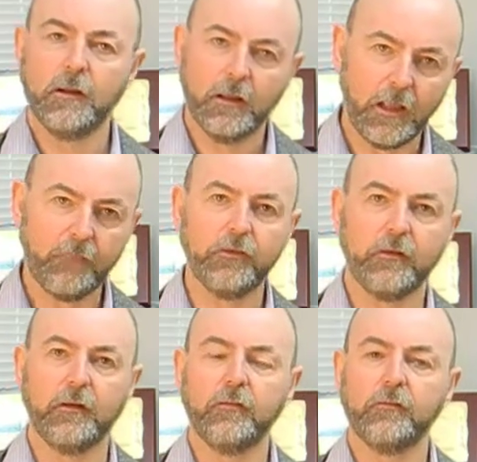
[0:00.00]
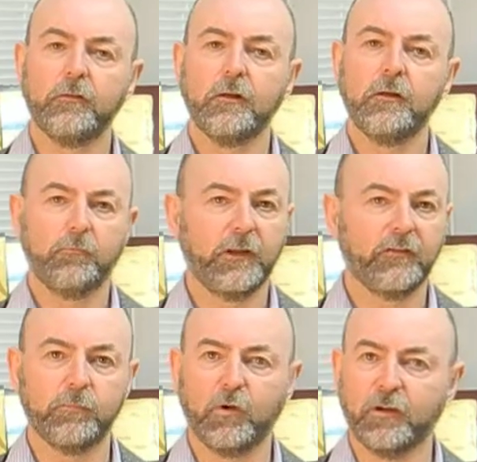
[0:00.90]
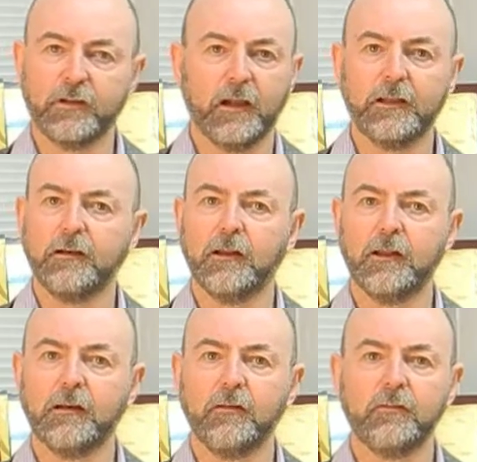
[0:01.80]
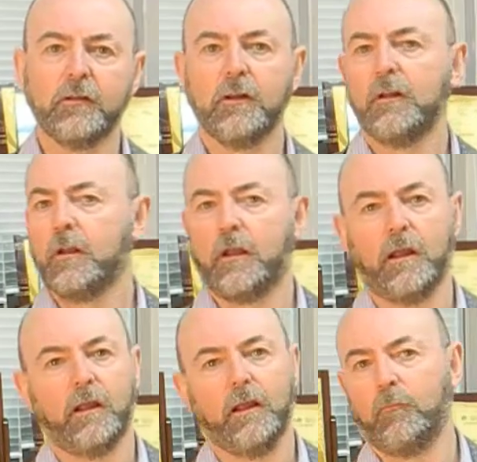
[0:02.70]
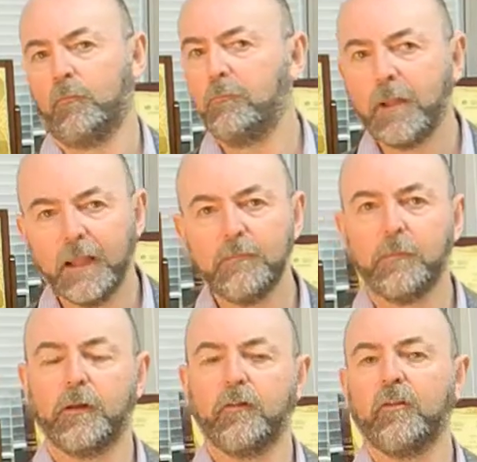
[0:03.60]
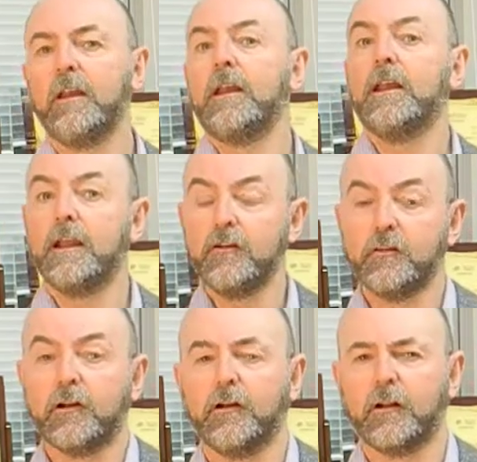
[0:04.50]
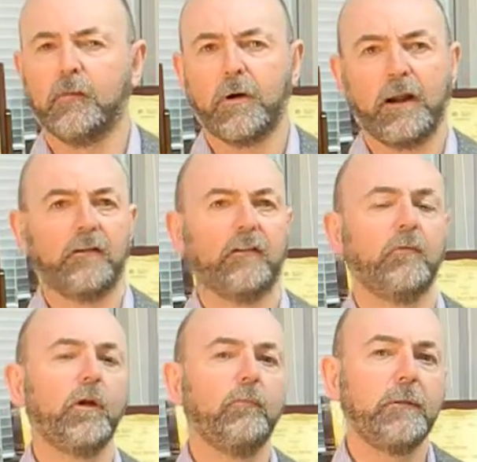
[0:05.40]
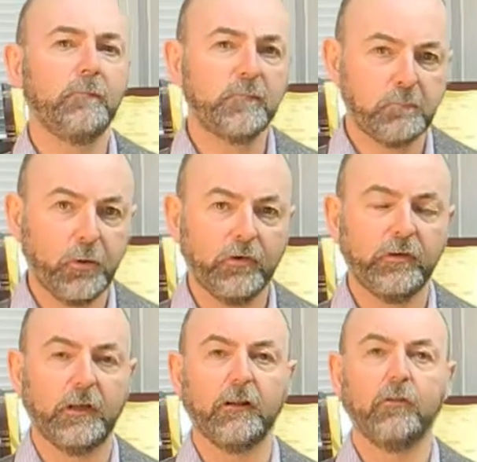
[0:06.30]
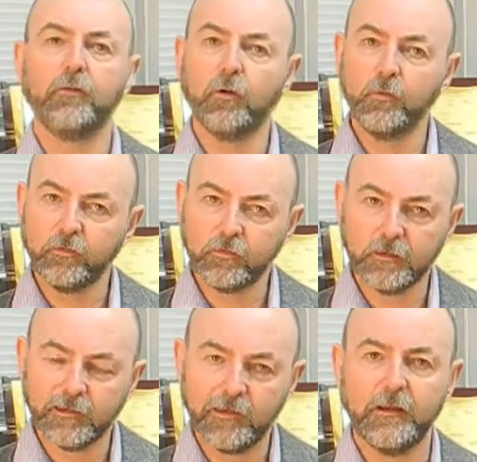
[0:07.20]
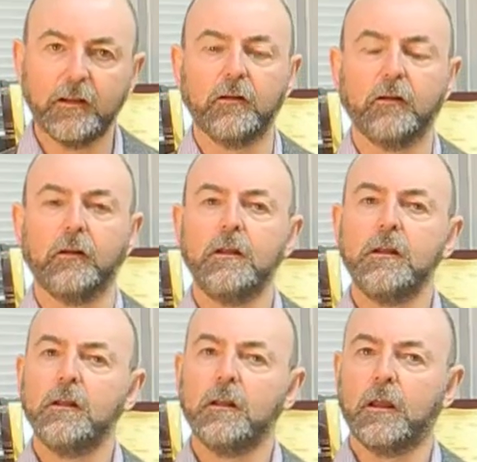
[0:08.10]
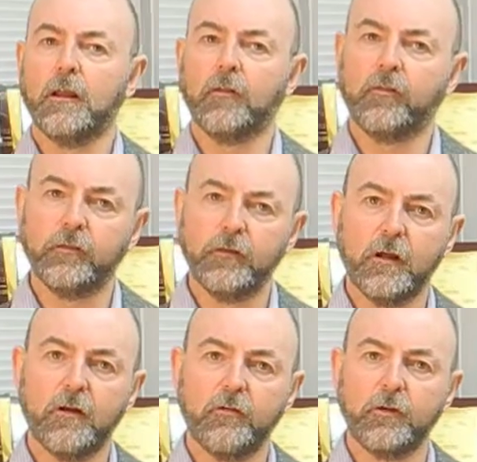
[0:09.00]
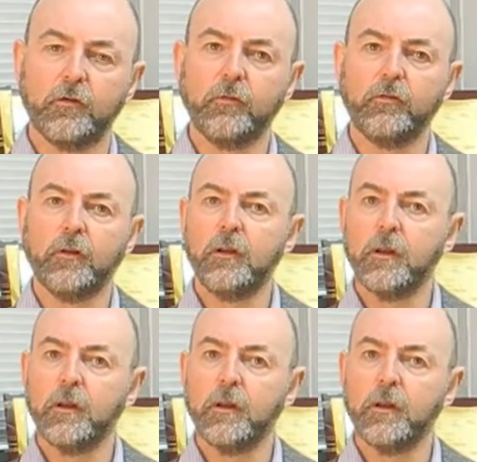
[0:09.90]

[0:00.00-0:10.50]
evidence based upon guidelines, papers, into clinical practice. And we'll be putting those clinical scenarios